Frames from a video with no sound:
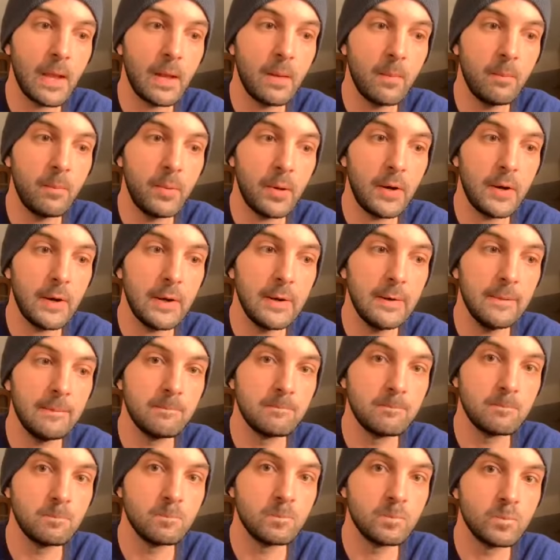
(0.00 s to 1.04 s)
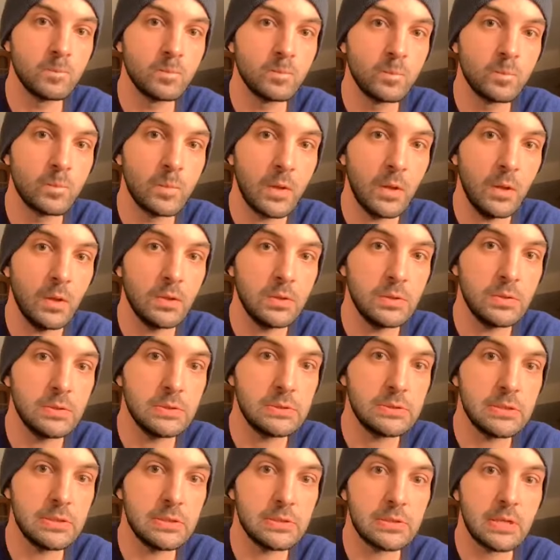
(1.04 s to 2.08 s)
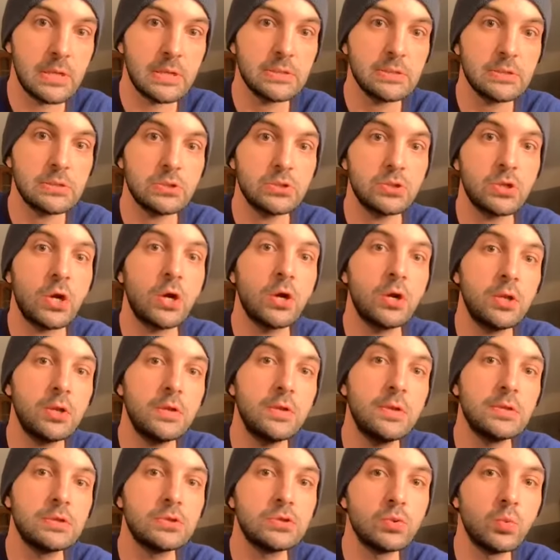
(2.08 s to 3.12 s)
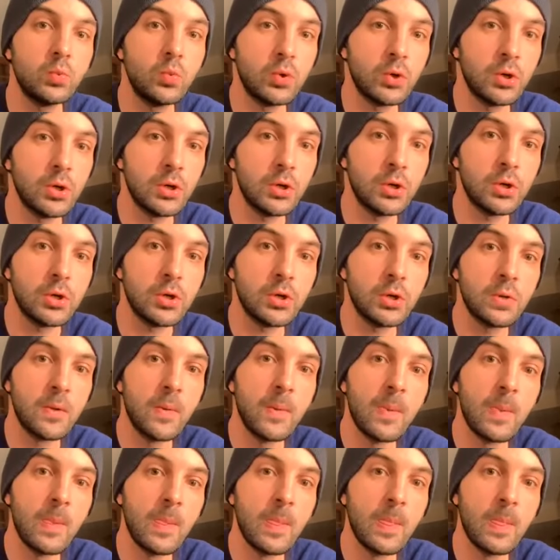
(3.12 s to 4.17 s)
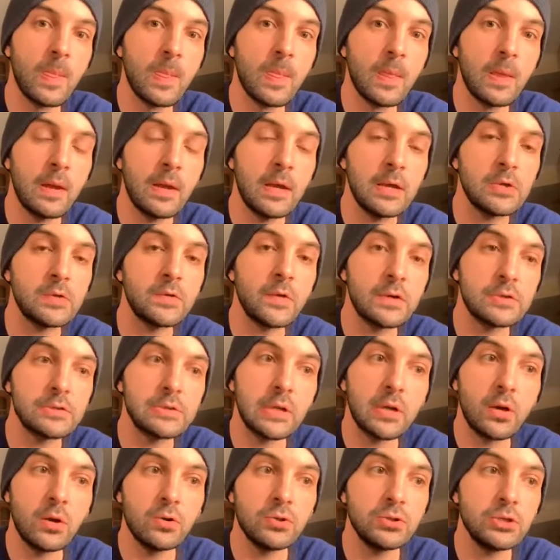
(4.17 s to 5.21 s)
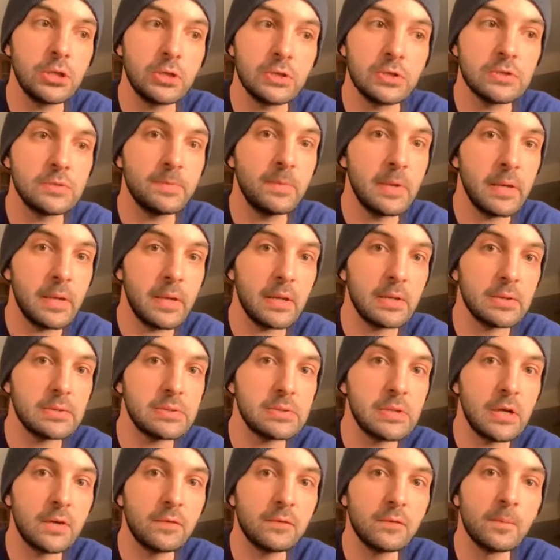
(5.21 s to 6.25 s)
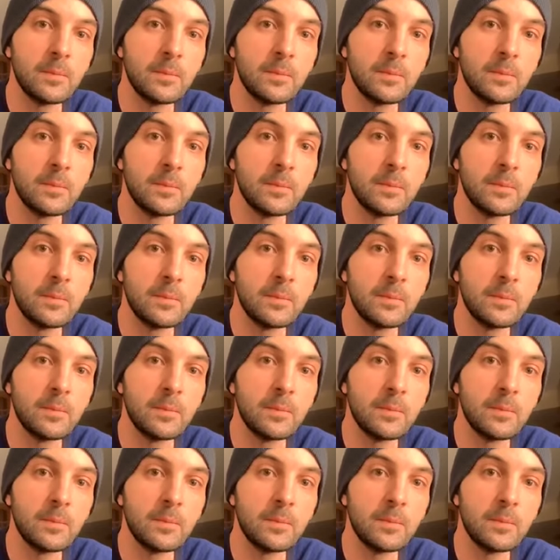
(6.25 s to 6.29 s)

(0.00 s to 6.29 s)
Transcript: But since I started this work, as far as the coaching and the speaking and stuff,